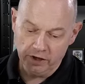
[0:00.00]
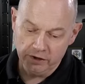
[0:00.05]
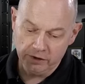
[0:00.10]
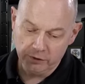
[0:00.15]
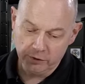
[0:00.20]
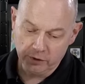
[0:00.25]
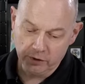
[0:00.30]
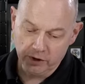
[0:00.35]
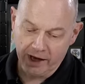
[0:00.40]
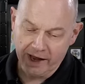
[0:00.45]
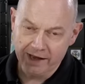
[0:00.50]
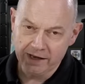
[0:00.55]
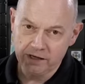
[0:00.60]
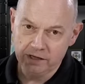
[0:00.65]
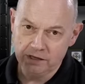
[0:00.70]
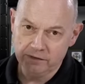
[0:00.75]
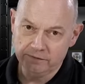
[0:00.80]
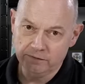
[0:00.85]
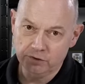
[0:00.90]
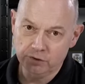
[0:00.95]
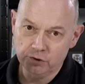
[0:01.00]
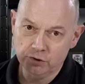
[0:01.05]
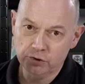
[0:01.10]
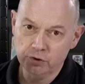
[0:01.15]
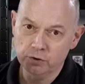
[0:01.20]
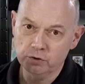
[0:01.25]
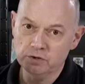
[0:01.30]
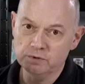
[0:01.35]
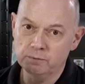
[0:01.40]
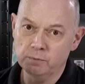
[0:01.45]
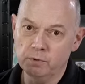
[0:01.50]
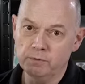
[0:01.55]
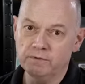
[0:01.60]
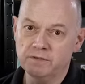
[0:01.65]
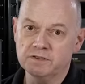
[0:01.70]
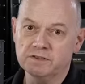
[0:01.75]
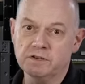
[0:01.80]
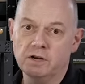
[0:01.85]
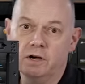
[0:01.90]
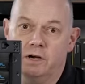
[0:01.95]
You can, if you choose, move
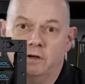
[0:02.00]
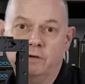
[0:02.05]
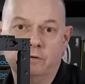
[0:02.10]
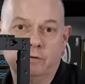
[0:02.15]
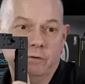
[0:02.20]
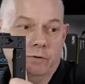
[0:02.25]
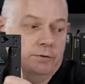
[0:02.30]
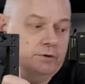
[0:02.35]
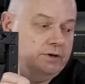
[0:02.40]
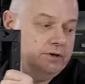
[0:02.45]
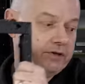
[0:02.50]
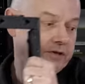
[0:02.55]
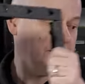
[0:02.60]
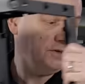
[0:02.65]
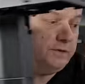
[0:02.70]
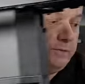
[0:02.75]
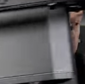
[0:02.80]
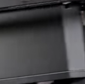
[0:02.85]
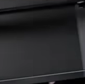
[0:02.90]
this IO unit